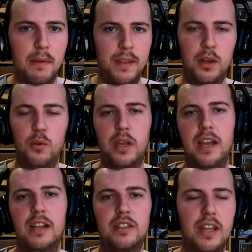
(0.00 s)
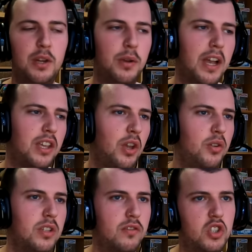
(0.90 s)
Then you'll get then you'll get
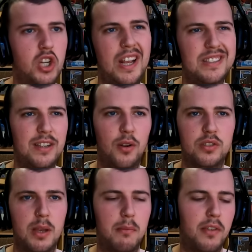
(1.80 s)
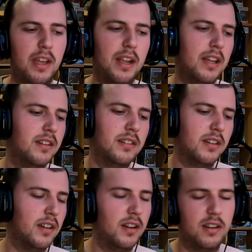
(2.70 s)
accused of cheating or something, and
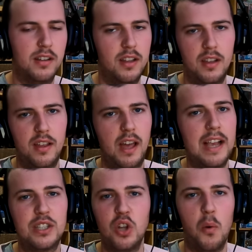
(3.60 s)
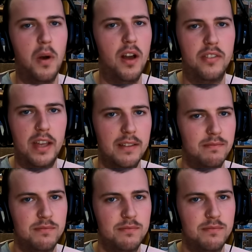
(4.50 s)
uh, it's not worth it.